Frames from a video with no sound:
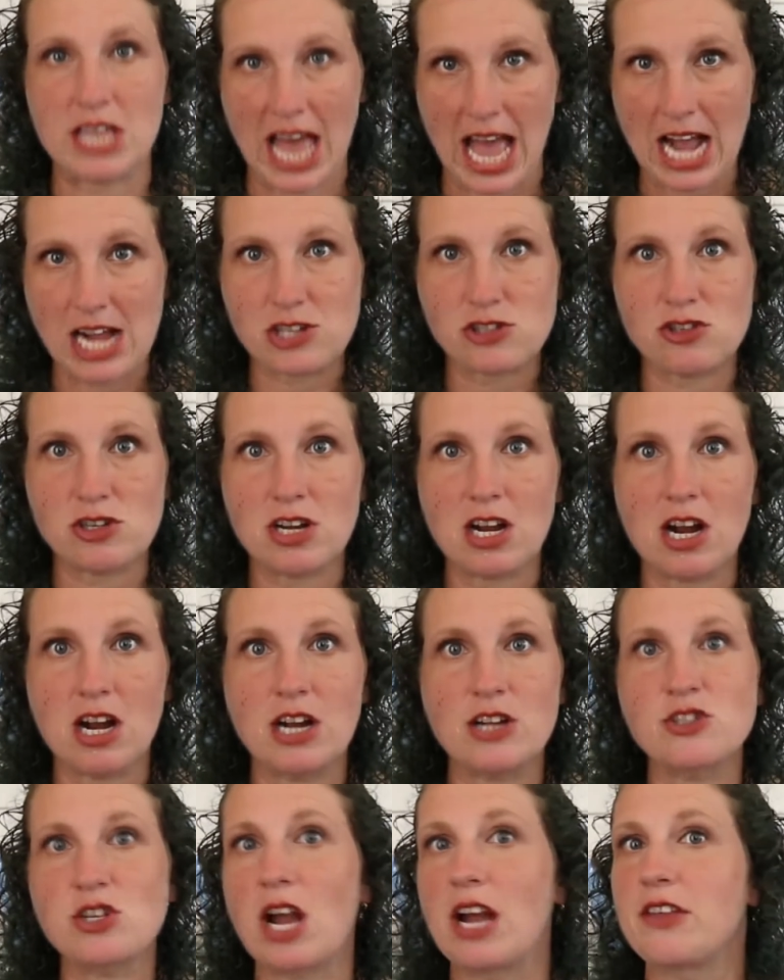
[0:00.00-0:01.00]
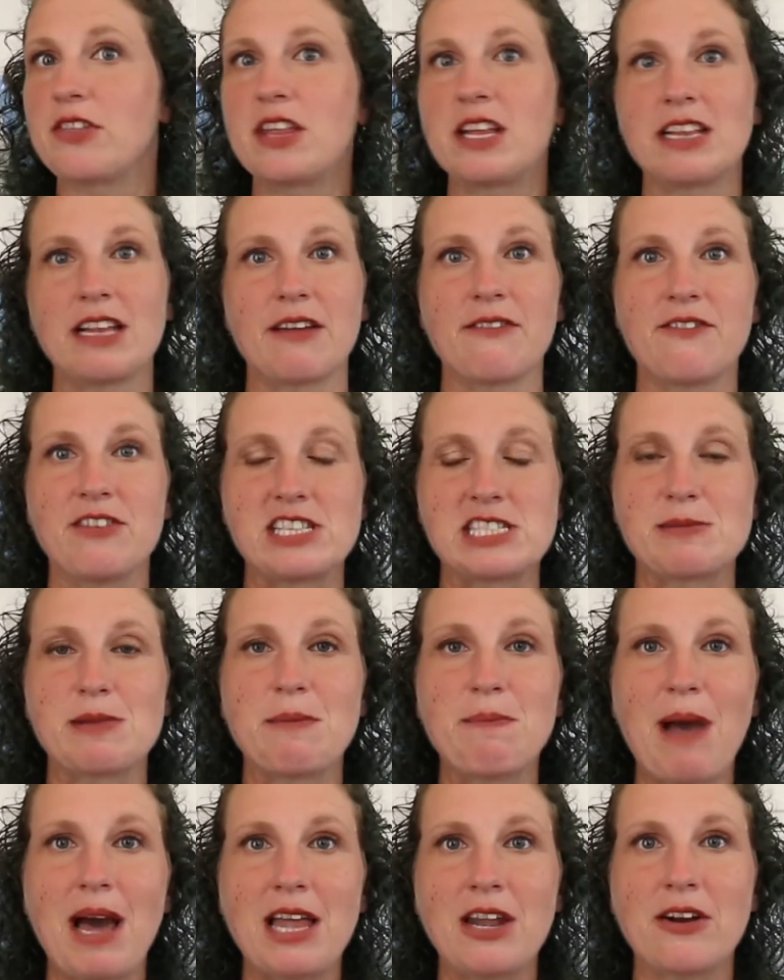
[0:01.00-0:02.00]
the extra large. I think that fits me
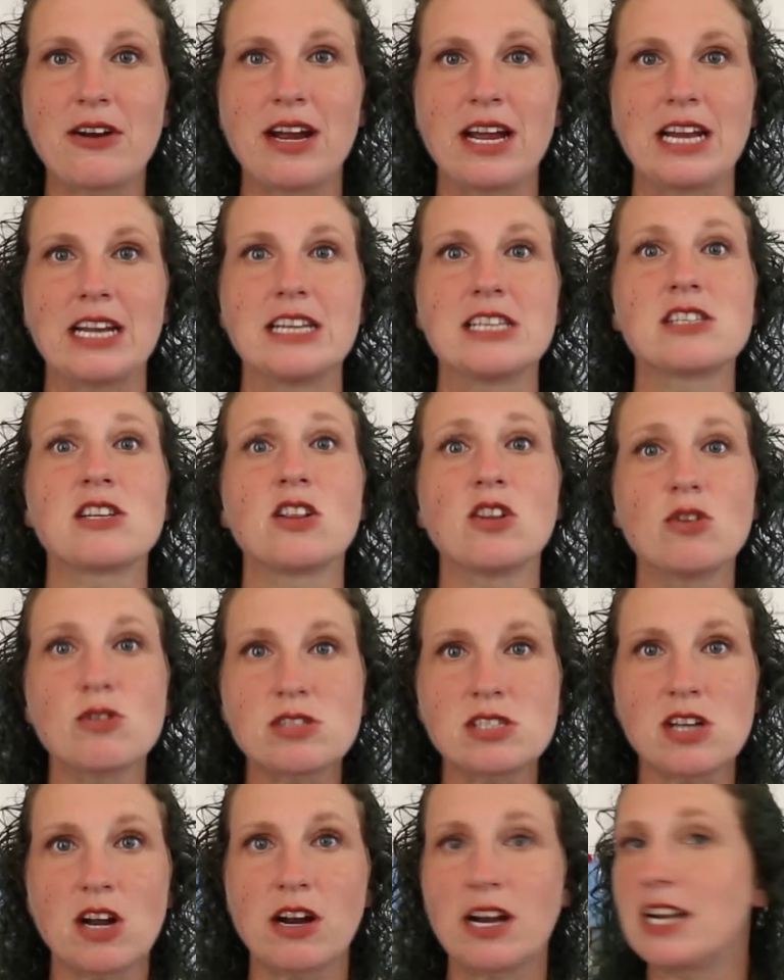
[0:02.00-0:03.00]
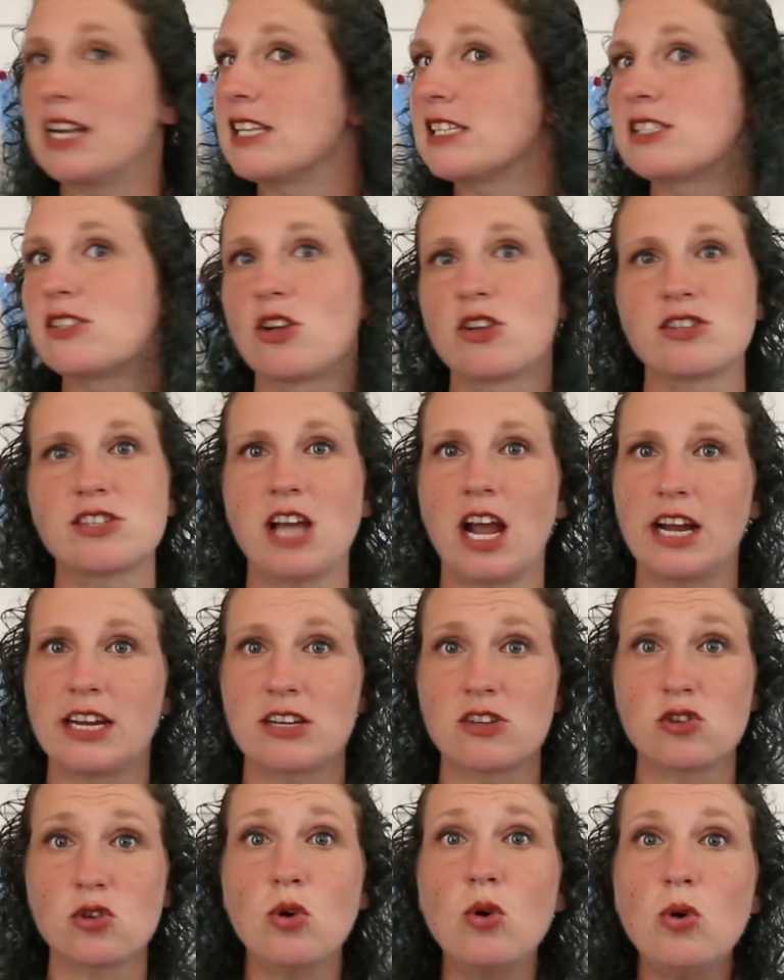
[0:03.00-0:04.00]
better. It is looser, it is not tight
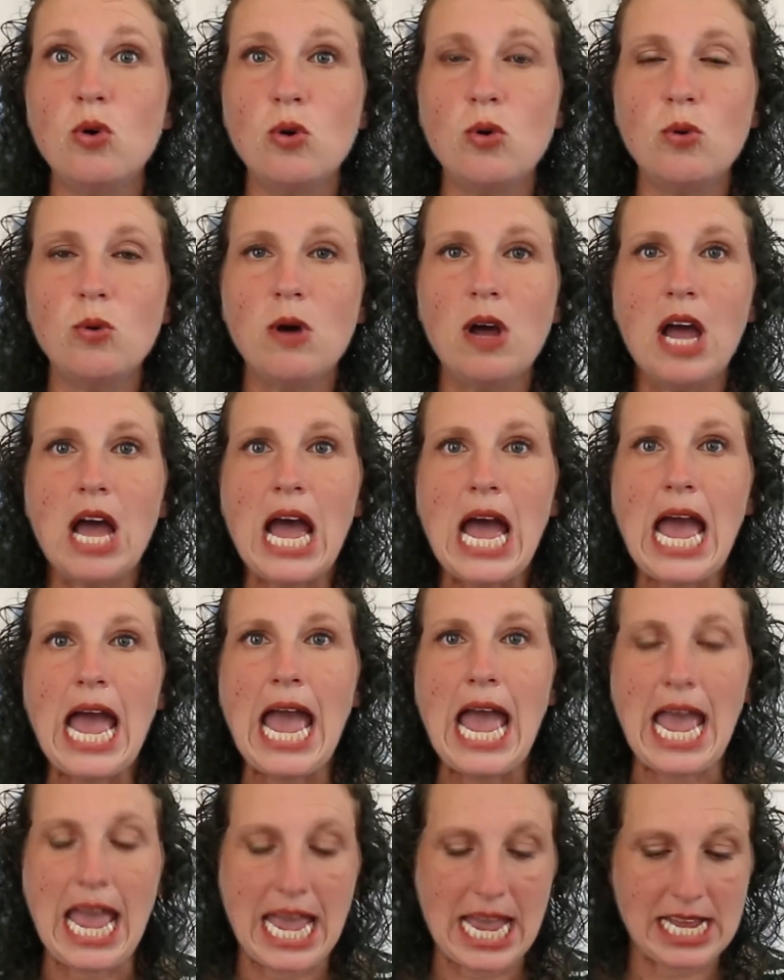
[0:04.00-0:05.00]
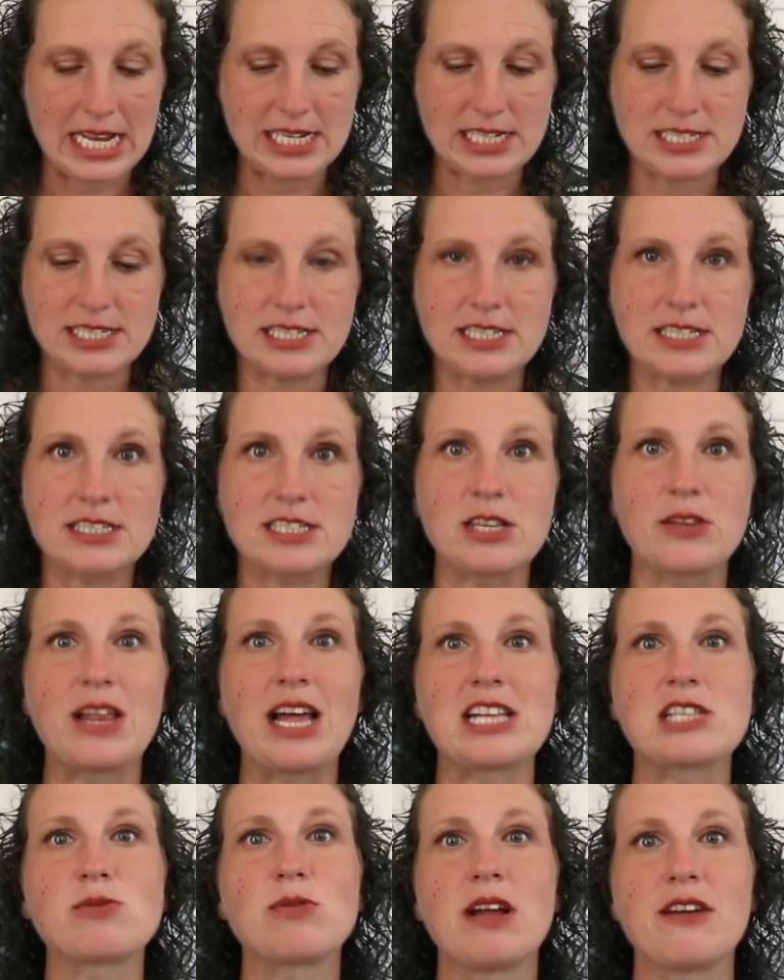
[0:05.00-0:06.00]
at all. And so
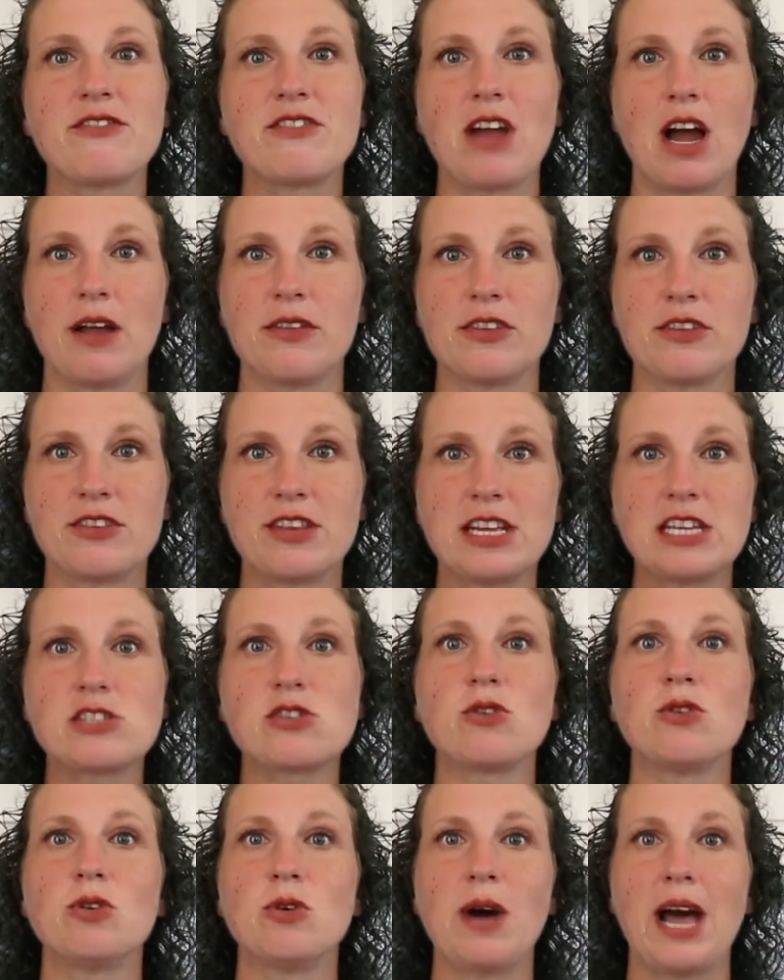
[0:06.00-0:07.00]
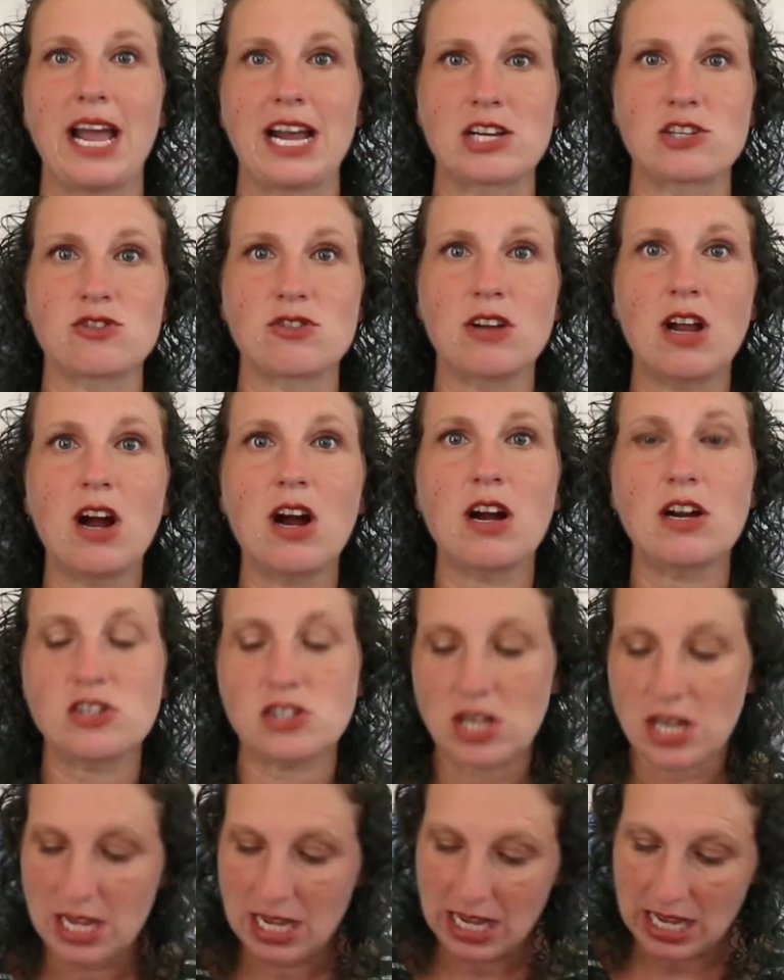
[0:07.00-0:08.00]
that's what I've done. These are all extra large,
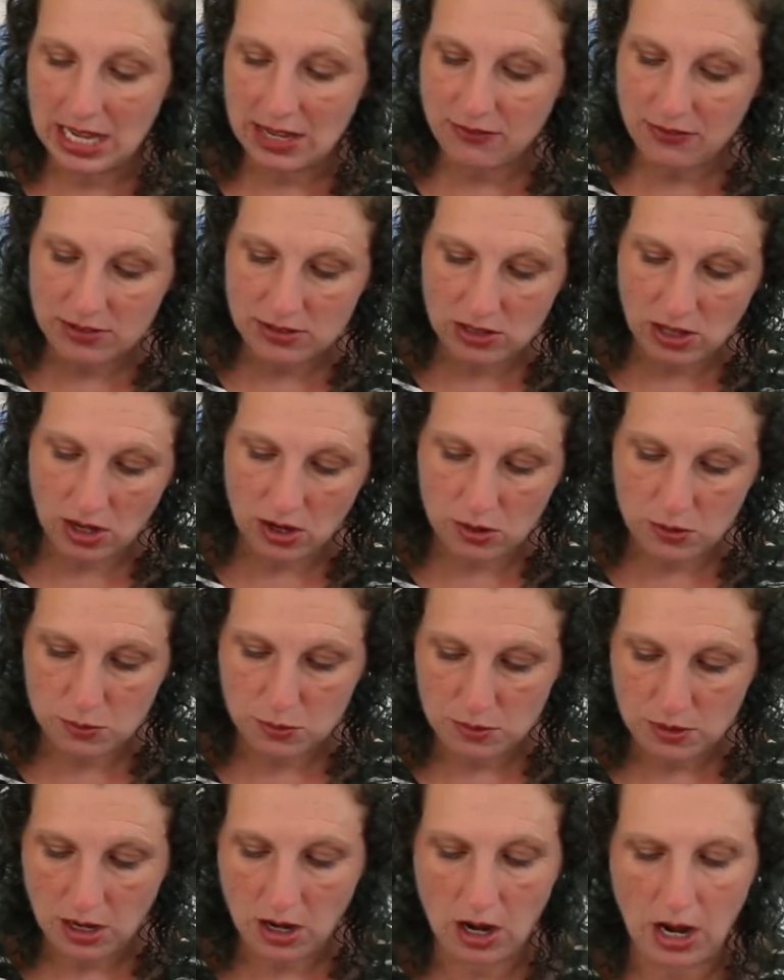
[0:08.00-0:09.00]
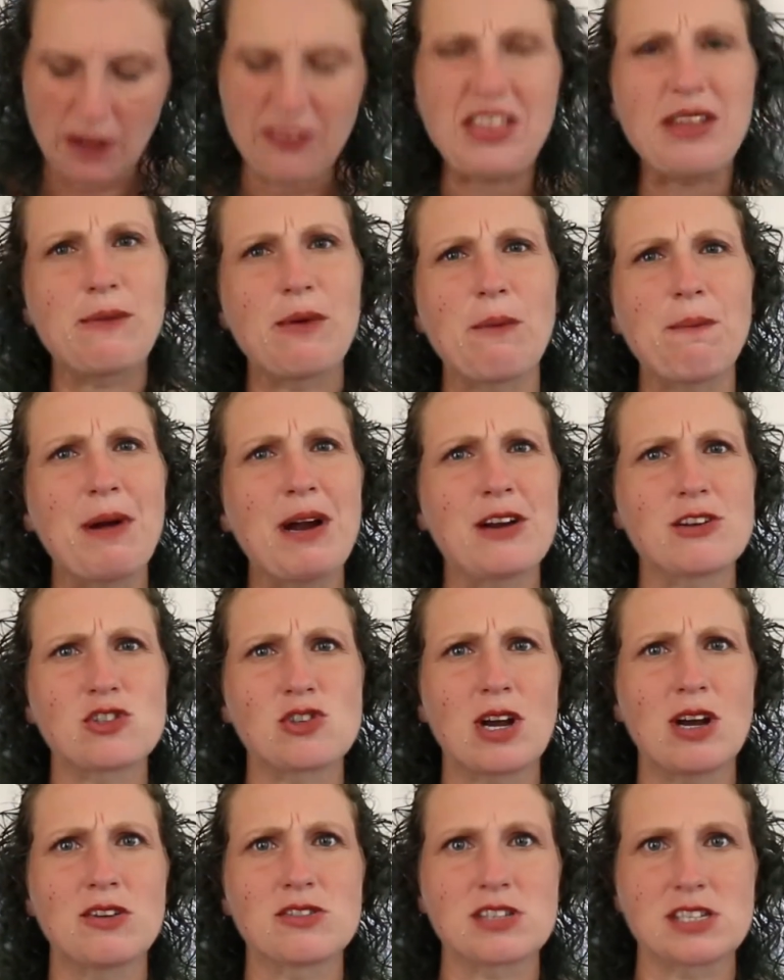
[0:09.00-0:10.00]
even though I think one pair of
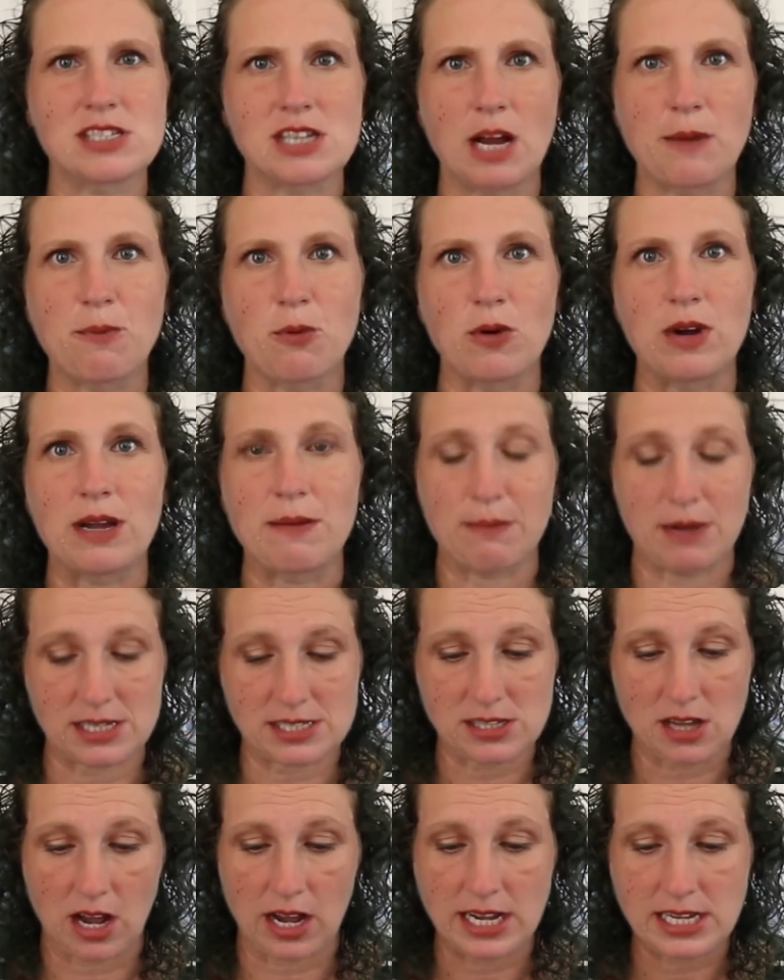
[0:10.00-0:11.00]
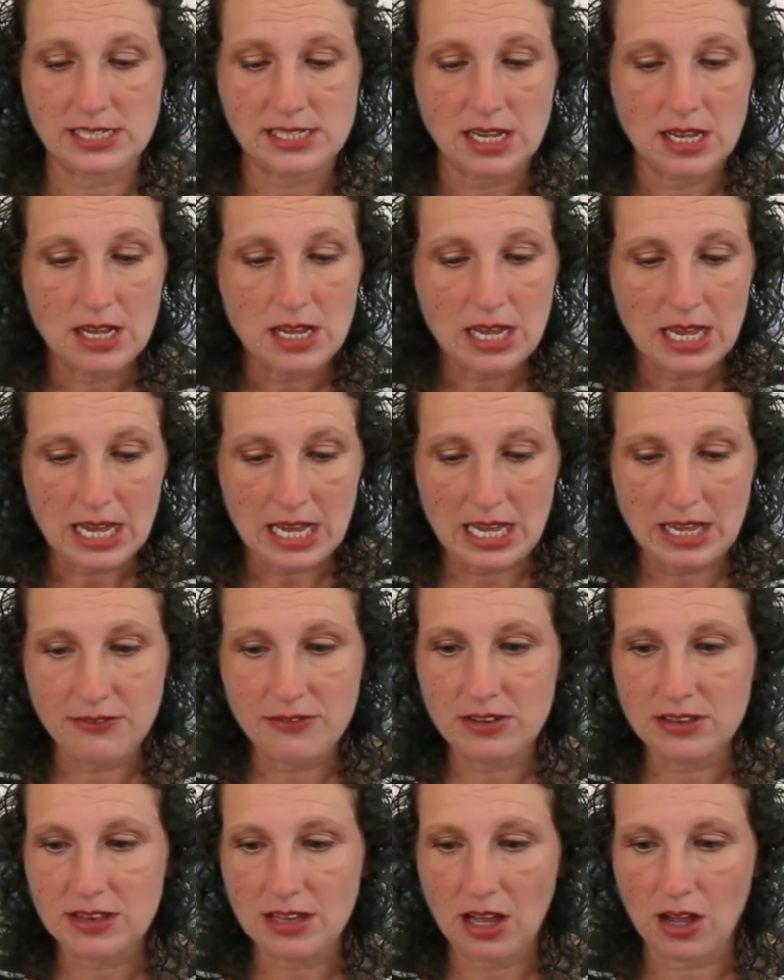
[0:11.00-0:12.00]
trousers I brought in my size,
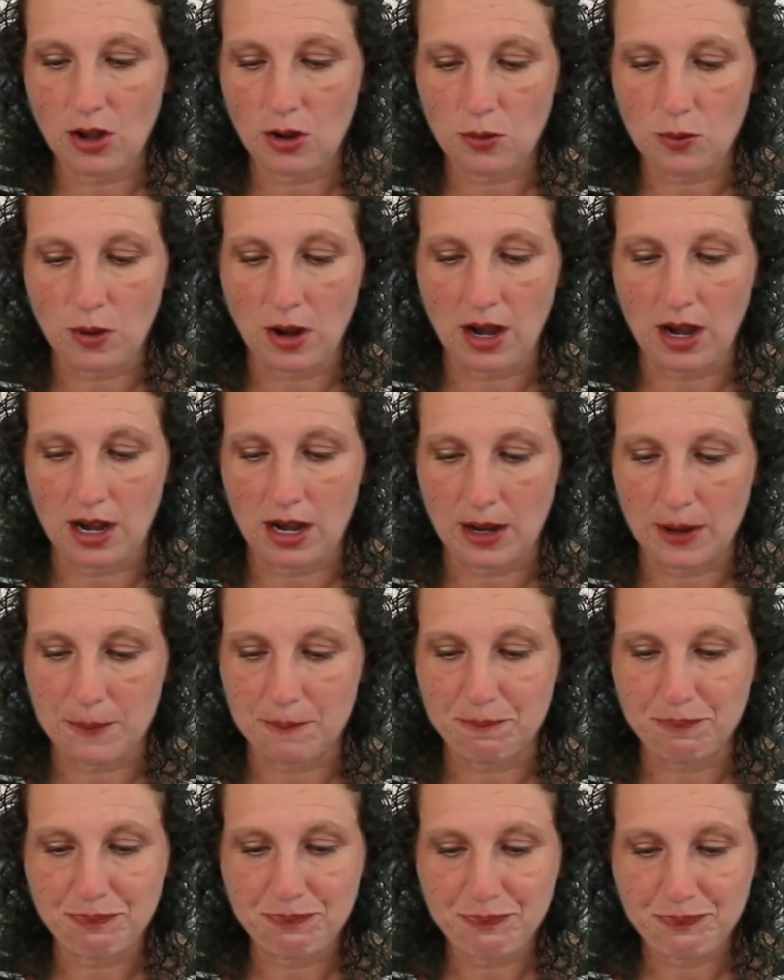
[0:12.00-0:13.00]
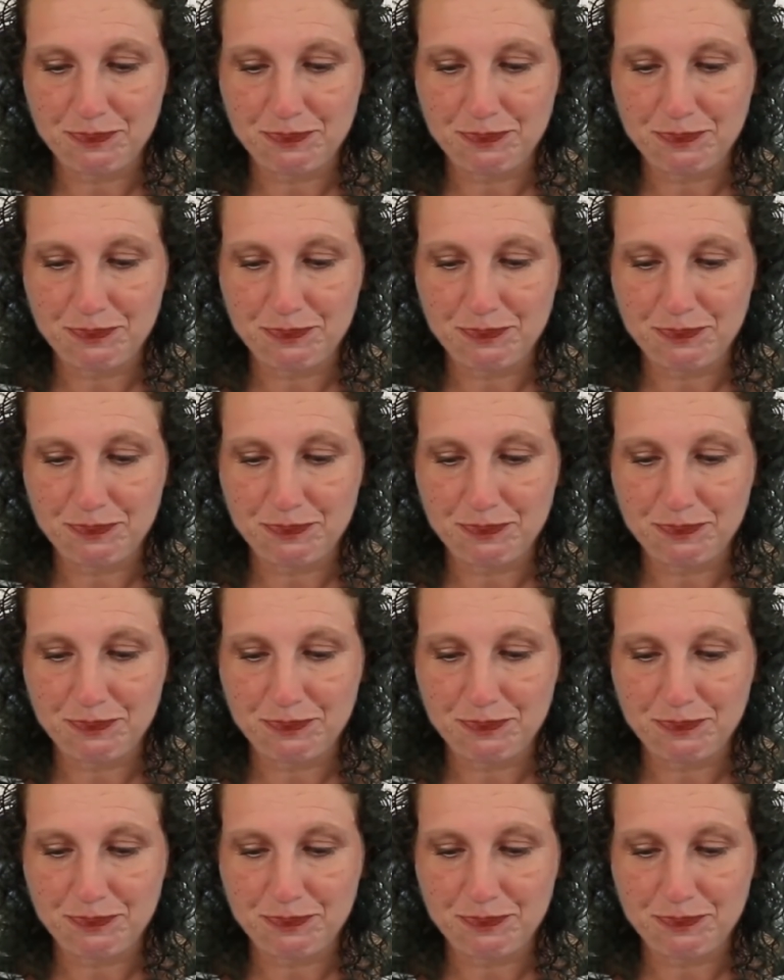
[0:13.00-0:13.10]
even though